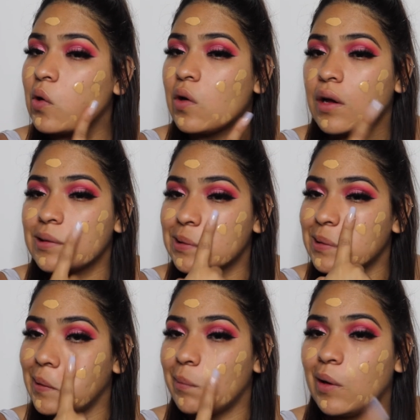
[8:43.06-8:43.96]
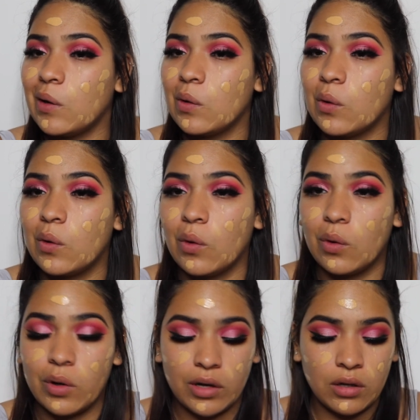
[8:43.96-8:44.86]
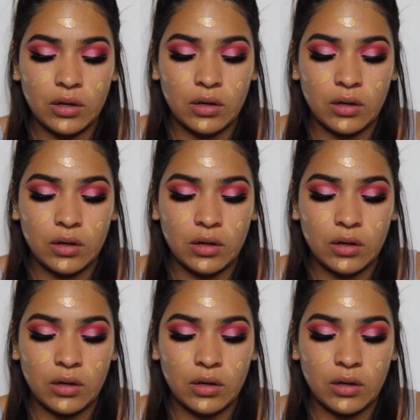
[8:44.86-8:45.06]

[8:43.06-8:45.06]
Got to see my girl Corey.